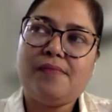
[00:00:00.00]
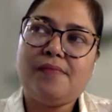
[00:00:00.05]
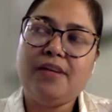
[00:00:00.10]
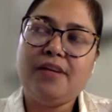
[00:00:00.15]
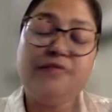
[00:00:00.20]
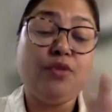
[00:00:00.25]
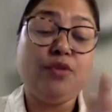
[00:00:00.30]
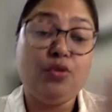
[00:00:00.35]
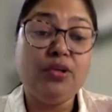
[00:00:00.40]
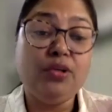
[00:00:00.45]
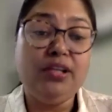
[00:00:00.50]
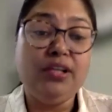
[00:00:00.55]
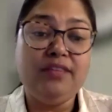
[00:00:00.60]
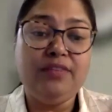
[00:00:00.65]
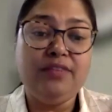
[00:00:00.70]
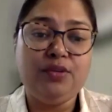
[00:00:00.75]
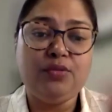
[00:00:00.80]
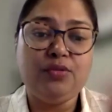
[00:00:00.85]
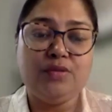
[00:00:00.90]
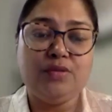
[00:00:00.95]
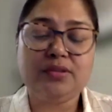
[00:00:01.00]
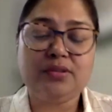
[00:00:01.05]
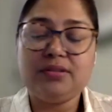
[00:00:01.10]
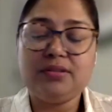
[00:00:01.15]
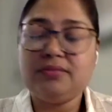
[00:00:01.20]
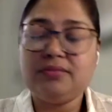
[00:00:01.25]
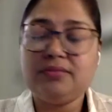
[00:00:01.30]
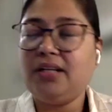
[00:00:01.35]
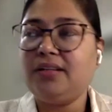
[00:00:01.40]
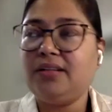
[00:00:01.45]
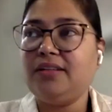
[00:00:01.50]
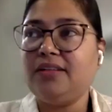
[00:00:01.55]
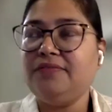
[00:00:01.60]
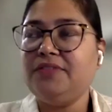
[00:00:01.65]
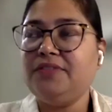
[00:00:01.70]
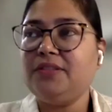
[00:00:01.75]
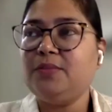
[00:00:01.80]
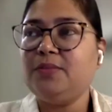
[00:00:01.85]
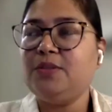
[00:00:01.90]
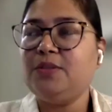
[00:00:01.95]
If you are
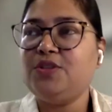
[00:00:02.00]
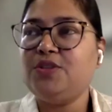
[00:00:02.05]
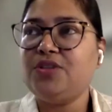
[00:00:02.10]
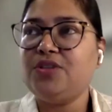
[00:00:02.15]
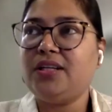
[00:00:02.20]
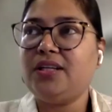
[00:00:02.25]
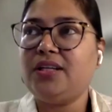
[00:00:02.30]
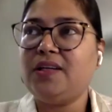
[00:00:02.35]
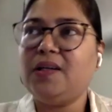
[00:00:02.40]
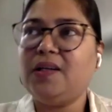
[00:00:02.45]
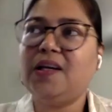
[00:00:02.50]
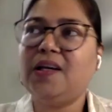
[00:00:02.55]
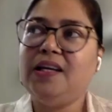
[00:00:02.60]
comfortable sharing,